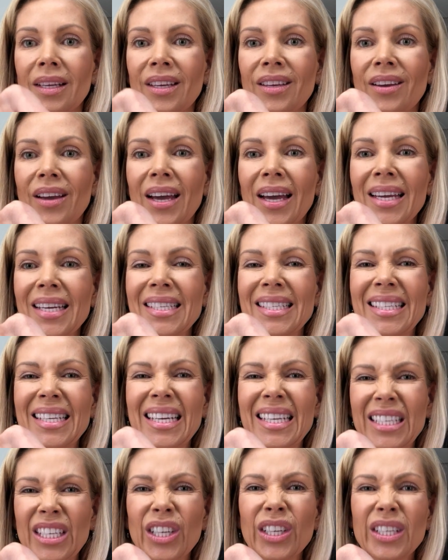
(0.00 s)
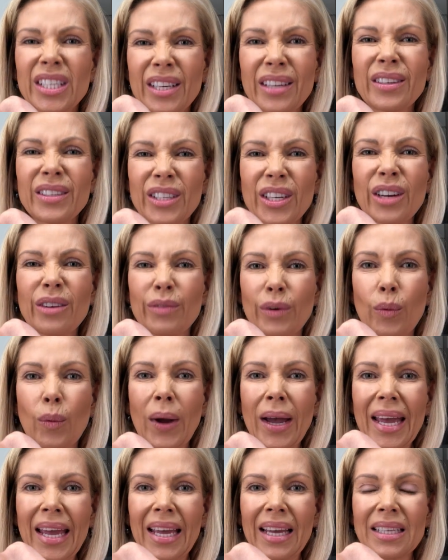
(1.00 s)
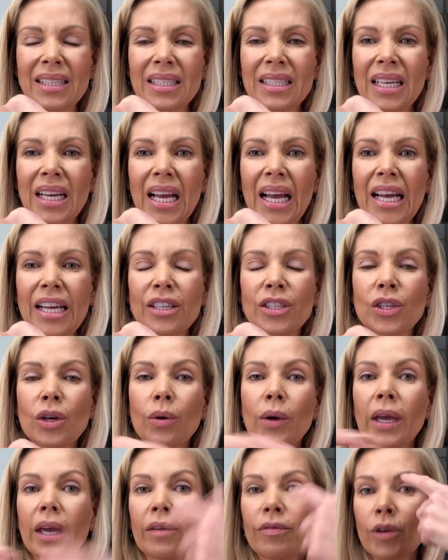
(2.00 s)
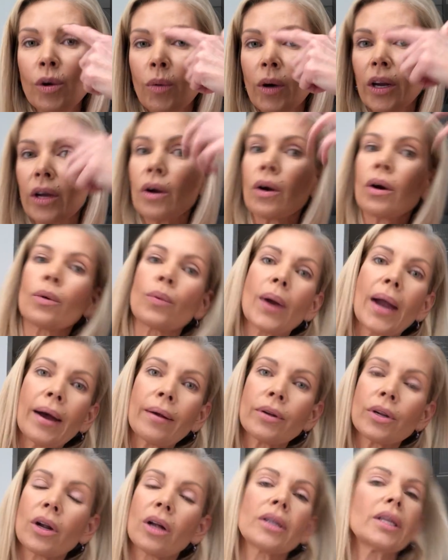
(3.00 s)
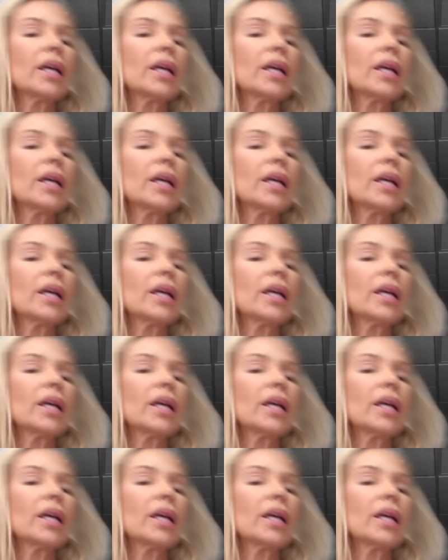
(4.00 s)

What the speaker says: you can kind of see it tucked to 2 different ways. So if you want to go around it all